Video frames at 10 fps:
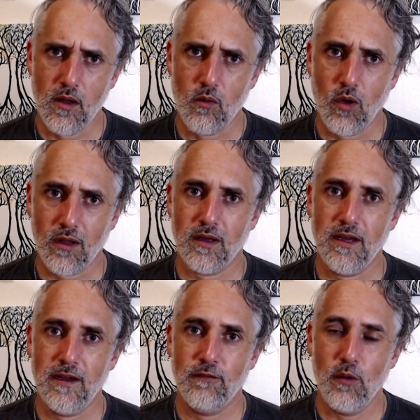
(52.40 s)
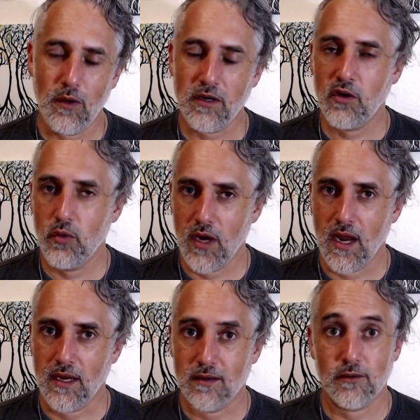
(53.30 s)
Well, if we want to
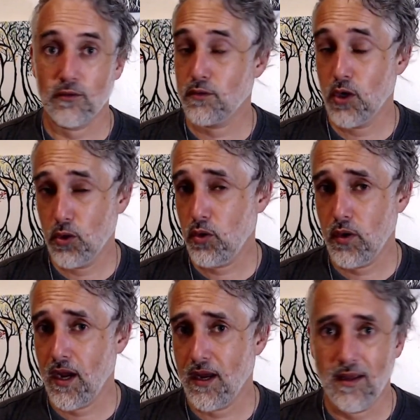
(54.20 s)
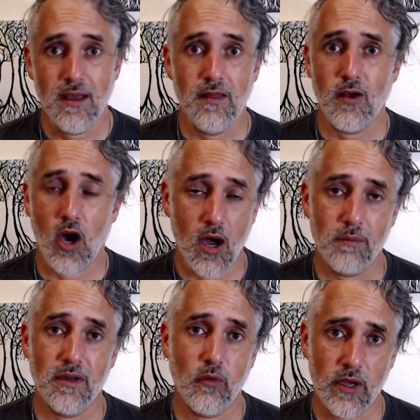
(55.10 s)
create or co-create the
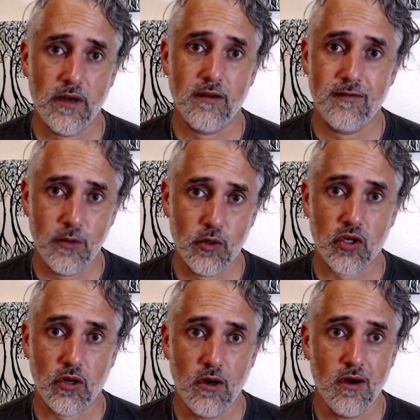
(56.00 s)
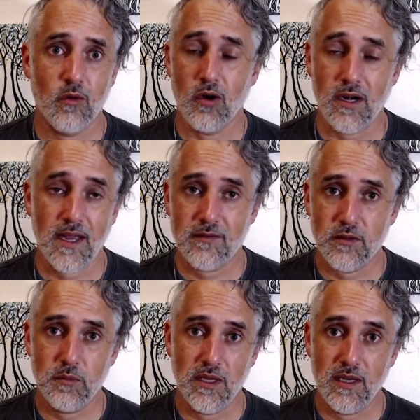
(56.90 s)
Omni-Win future, we're going to have to
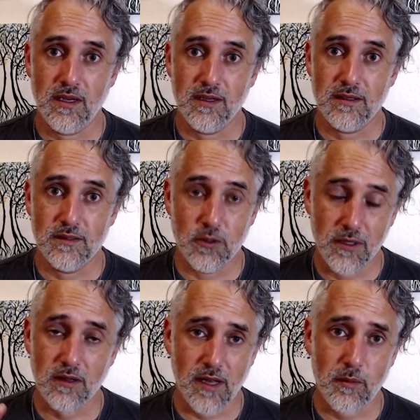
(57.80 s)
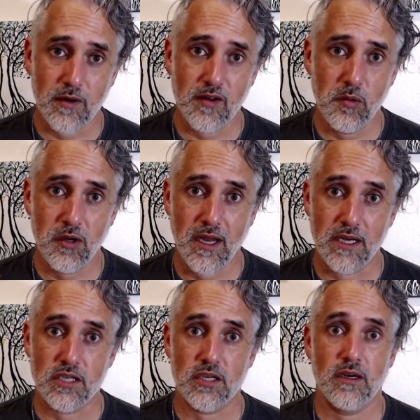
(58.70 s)
be doing collaborative
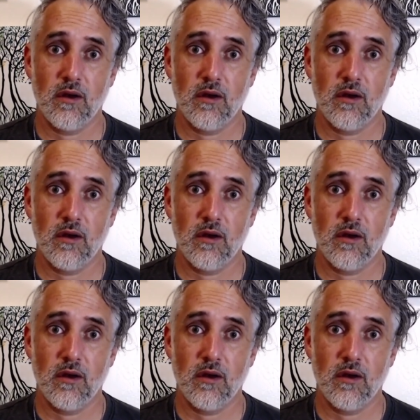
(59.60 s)
communication.